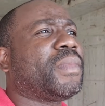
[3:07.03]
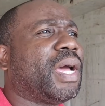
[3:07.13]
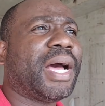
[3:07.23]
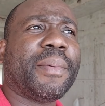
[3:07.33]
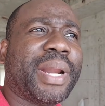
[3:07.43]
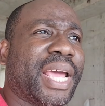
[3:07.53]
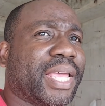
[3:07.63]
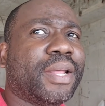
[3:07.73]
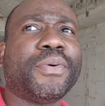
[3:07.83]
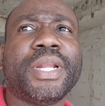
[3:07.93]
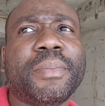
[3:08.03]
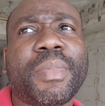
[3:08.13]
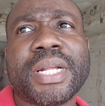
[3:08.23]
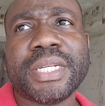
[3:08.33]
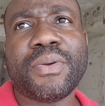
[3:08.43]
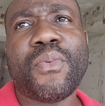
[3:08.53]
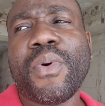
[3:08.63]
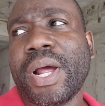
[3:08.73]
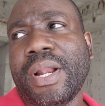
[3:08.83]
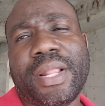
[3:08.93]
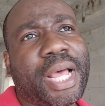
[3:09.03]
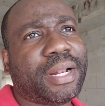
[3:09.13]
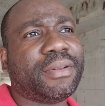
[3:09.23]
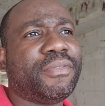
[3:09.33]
and I can only imagine what that